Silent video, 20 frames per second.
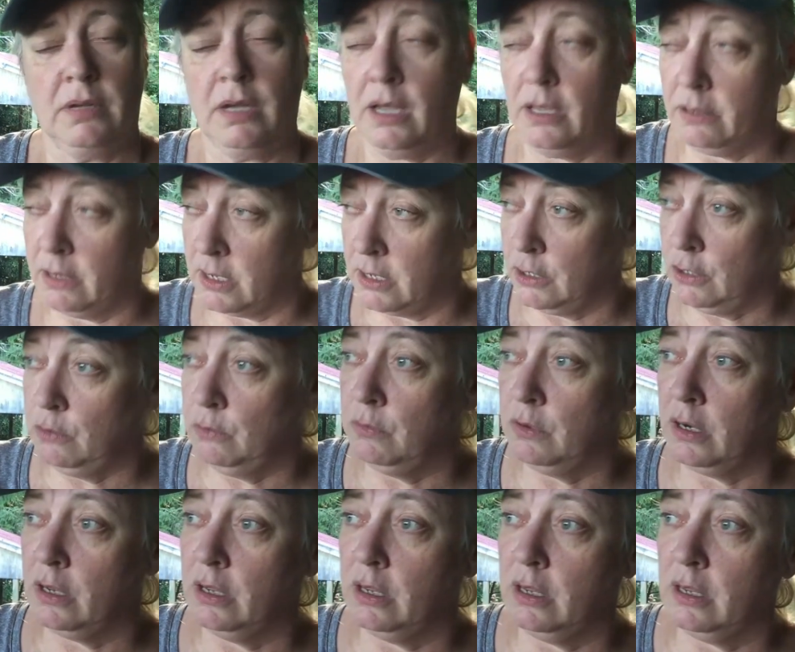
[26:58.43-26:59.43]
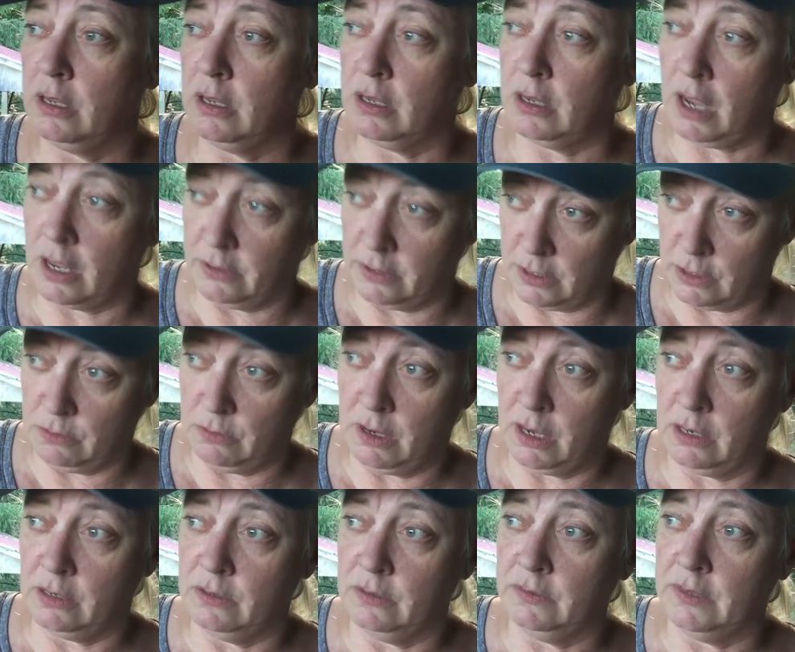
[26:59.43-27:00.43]
I think you
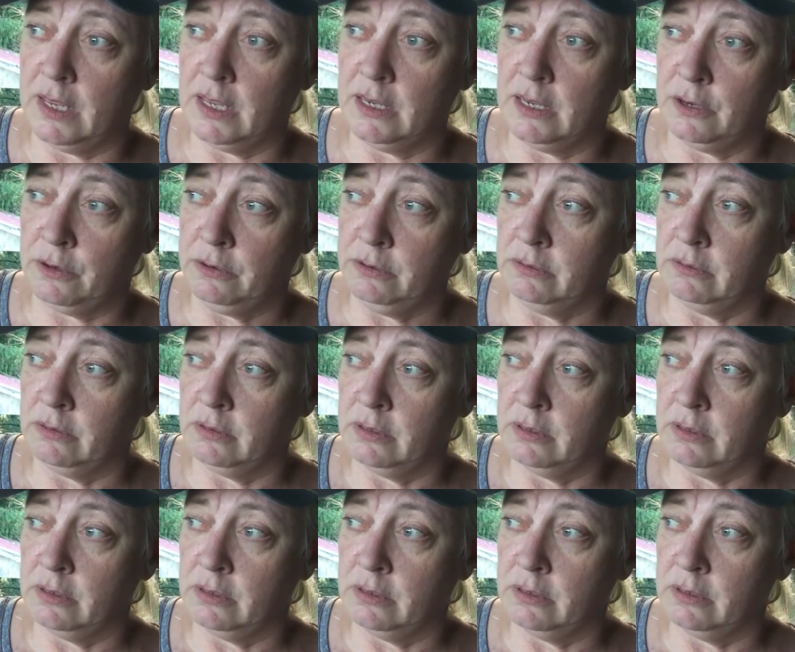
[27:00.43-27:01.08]
got a good thing here.